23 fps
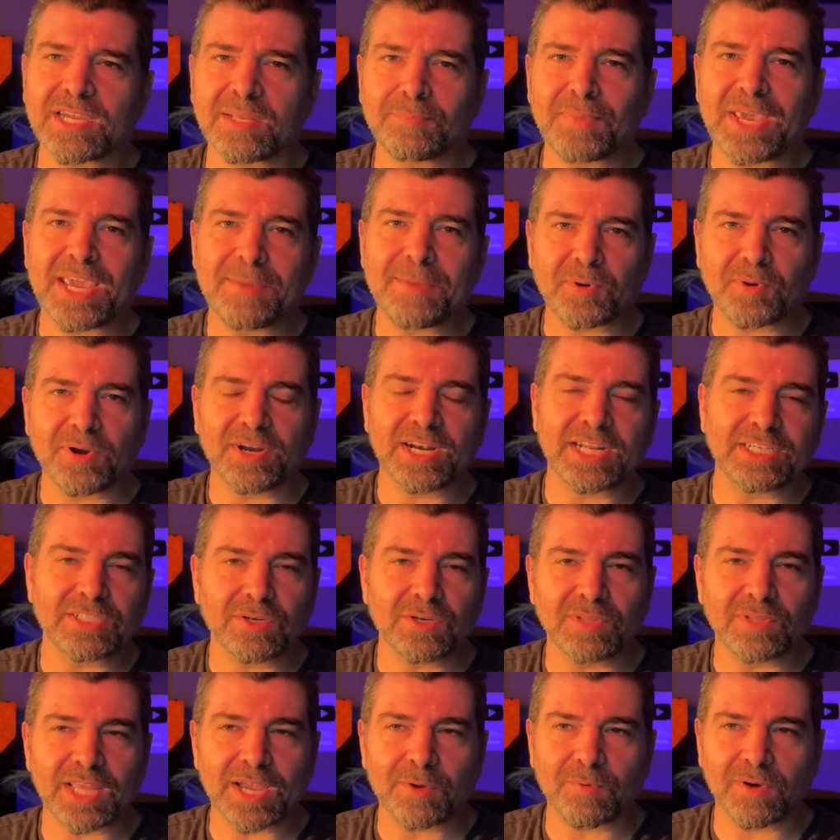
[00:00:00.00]
on paper and I
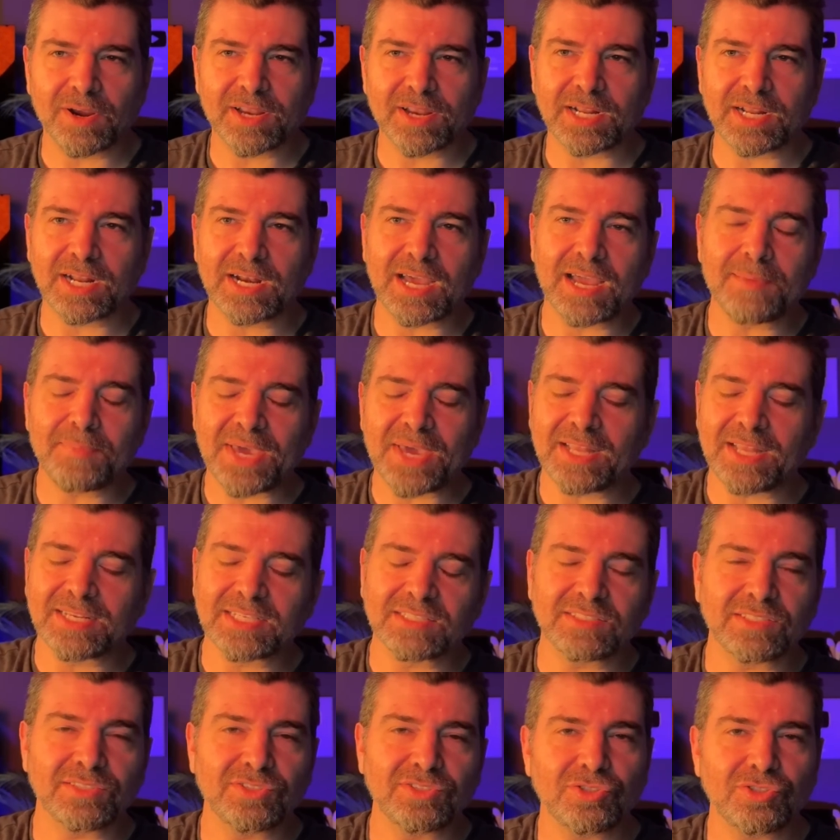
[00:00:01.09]
don't like working on iPad
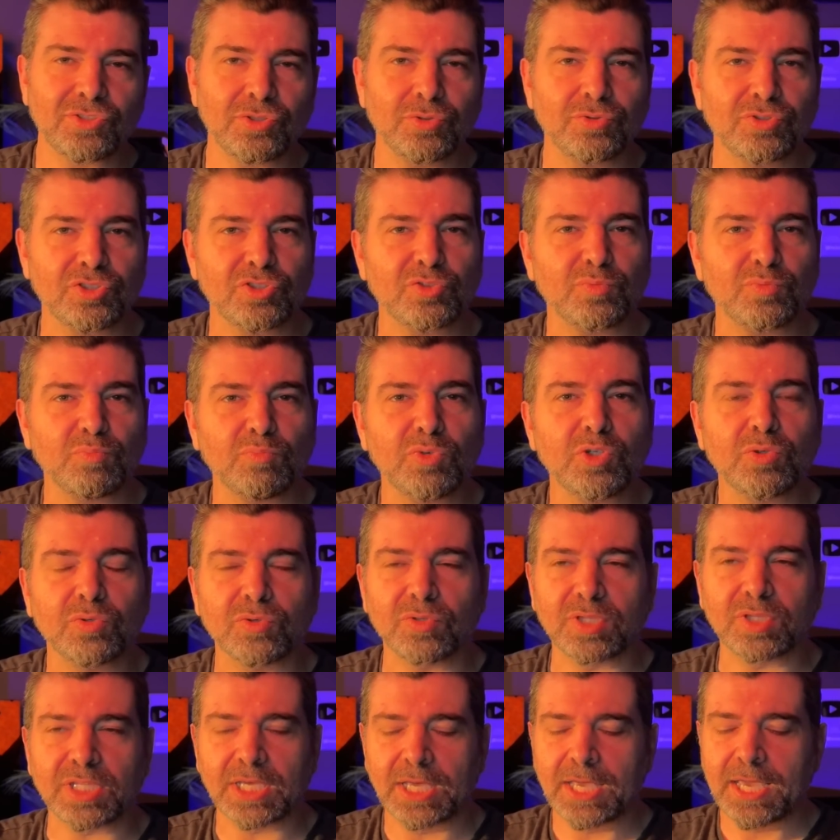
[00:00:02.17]
because it's too
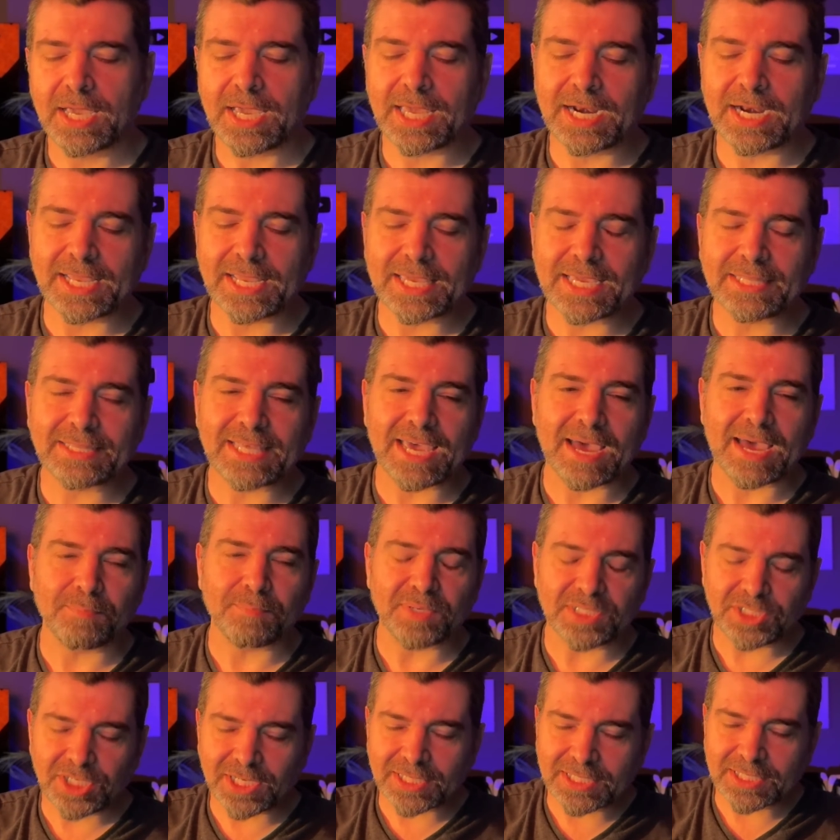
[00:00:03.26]
smooth. And I get that,
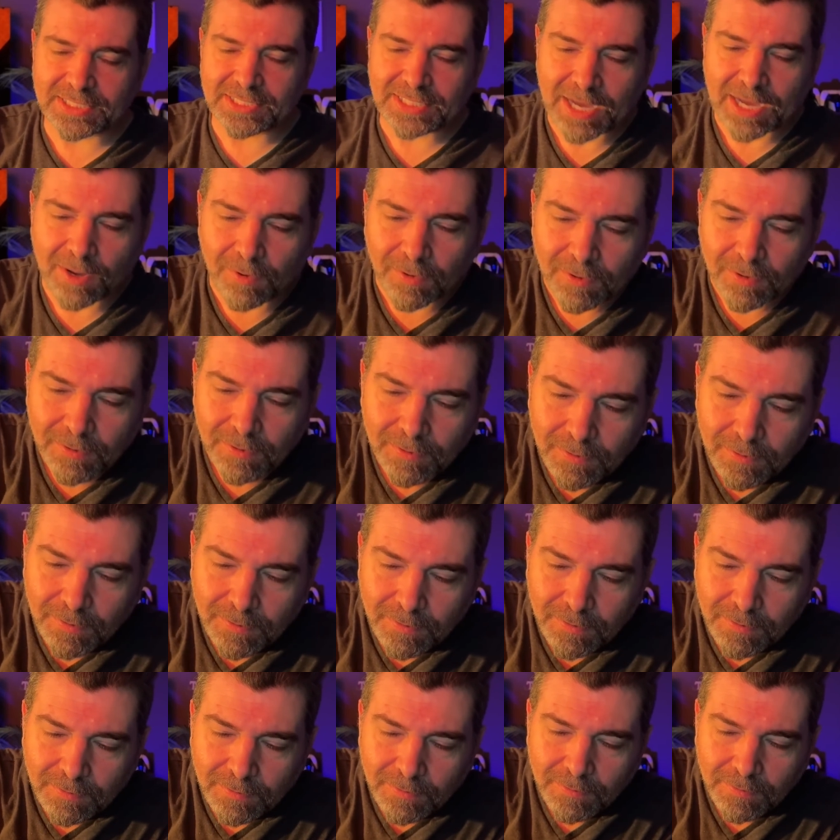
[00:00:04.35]
but check this out.
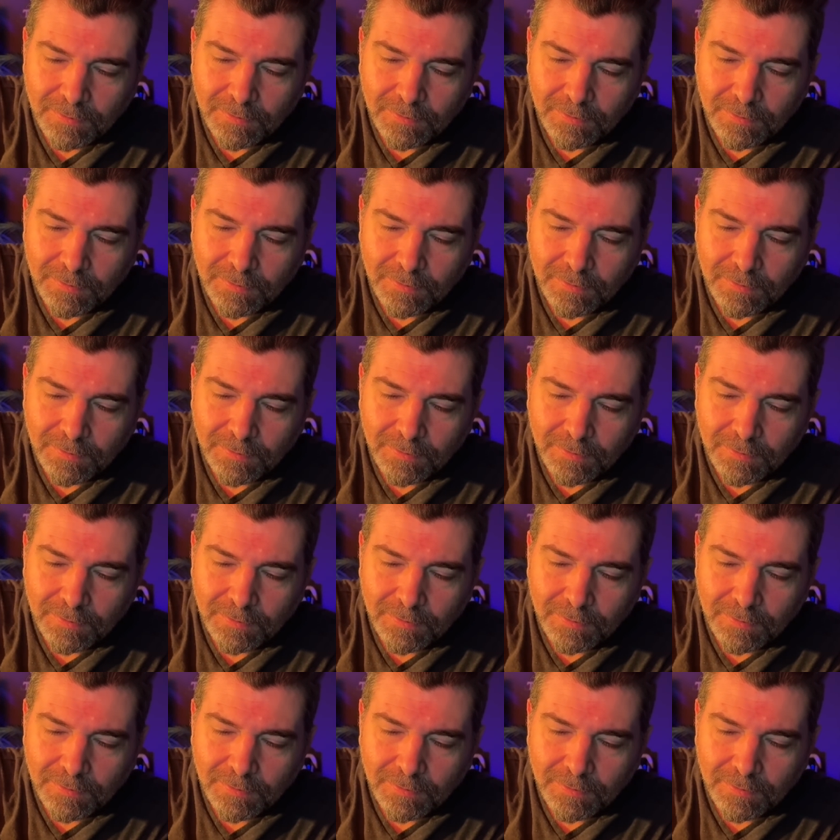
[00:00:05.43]
I